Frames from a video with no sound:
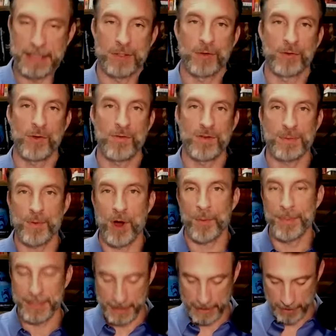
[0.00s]
So if you have small
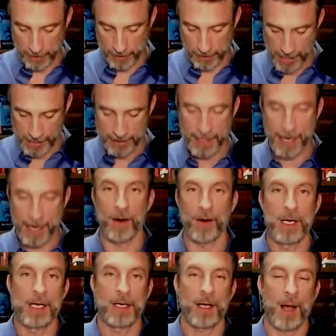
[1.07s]
business clientele,
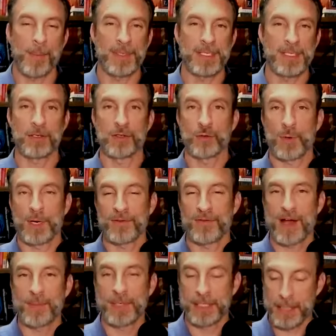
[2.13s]
companies that do
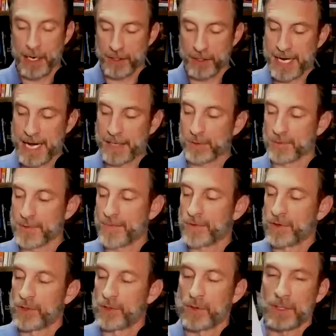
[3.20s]
$25 million in annual
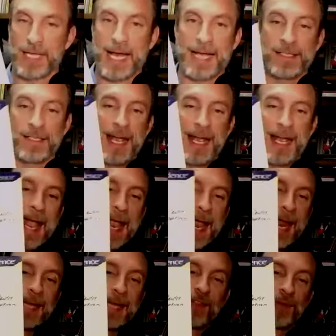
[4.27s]
revenue or less,
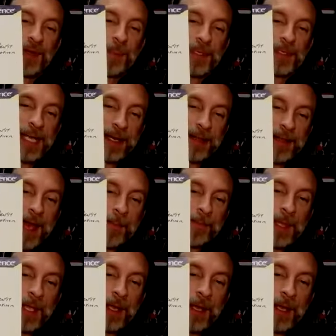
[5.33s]
83% of them
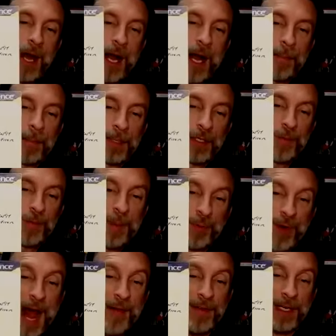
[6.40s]
could be
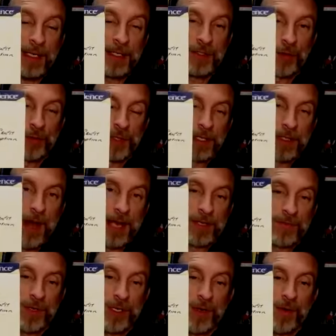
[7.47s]
profit consulting clients
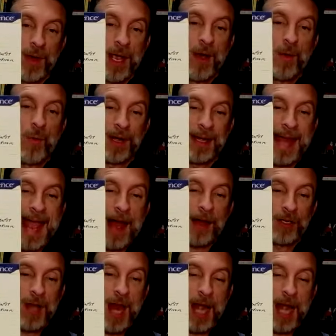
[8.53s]
for you, where now
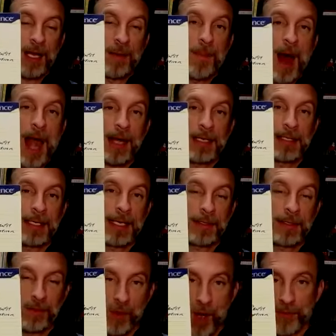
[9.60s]
you're not a
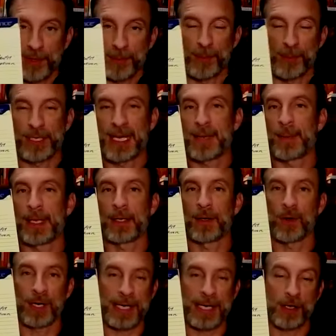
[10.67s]
commodity offering bookkeeping
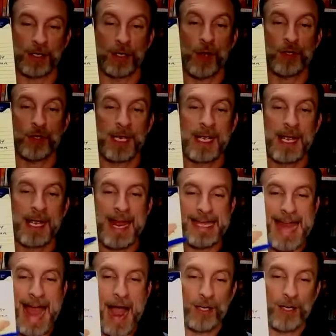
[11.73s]
or accounting or coaching.
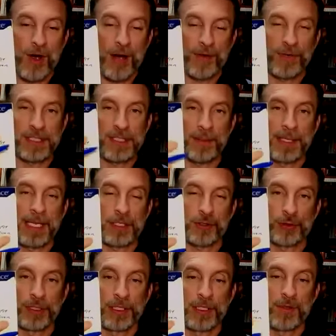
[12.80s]
Now you're offering something that's
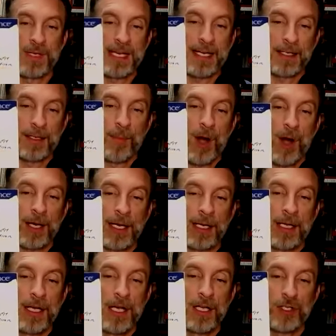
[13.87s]
truly unique in the market
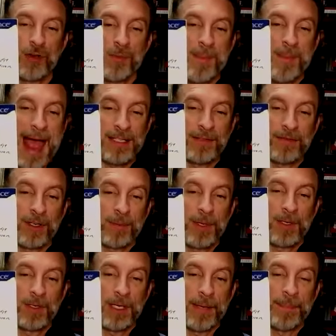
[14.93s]
to a massive
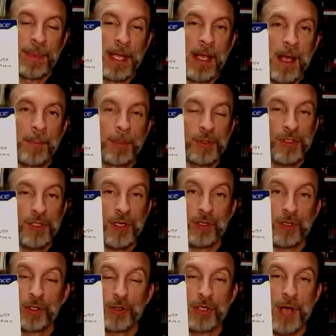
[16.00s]
community. There's also a
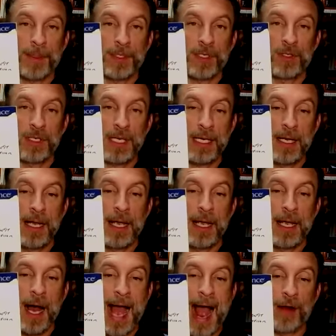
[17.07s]
huge opportunity
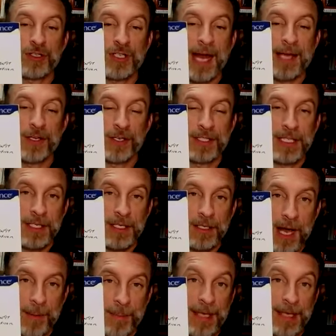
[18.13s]
outside your existing
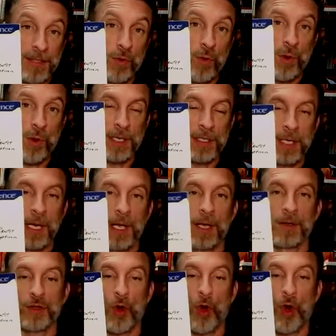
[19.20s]
client base. Of course,
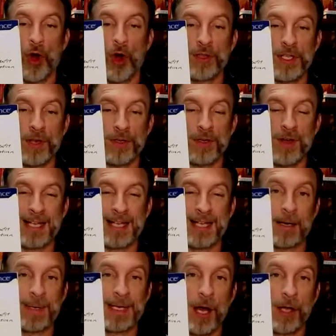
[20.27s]
there's all these other clients that are
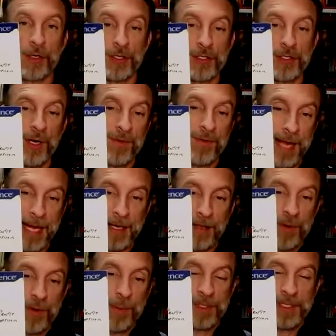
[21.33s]
being underserved,
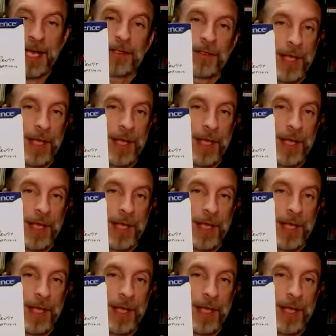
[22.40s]
83%.